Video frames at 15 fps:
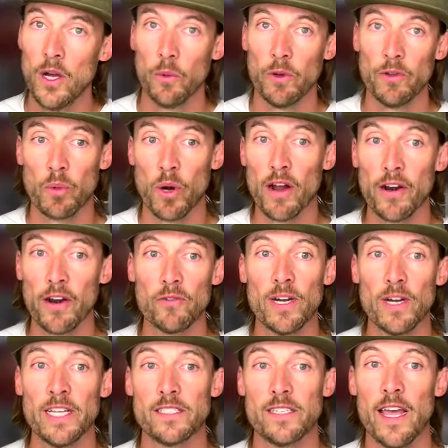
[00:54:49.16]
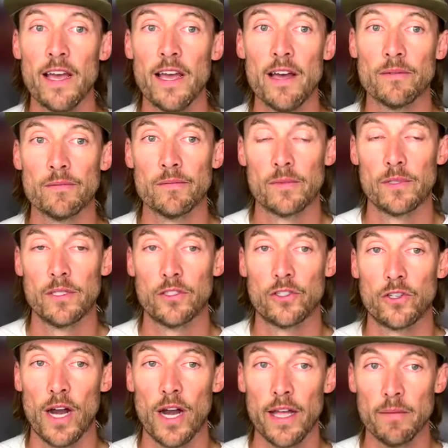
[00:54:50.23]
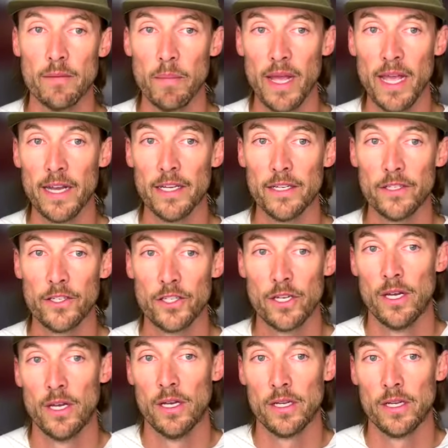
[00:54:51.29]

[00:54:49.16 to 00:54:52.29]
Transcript: we've brought our rates down to try and manage